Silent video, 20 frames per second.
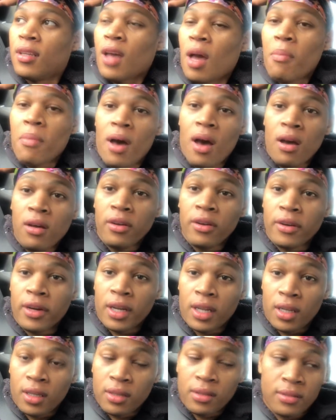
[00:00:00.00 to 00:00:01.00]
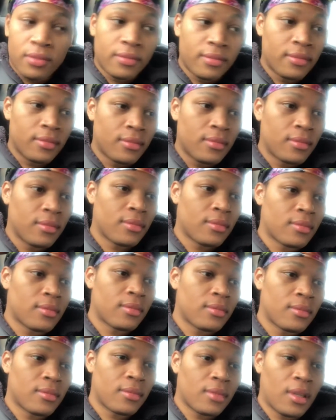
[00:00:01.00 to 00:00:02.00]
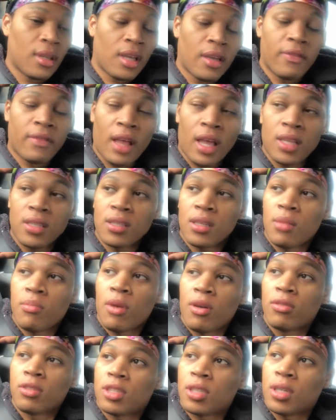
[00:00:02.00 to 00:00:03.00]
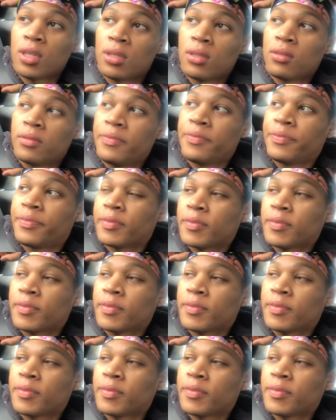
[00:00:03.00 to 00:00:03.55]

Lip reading: hungry. If that's an emotion.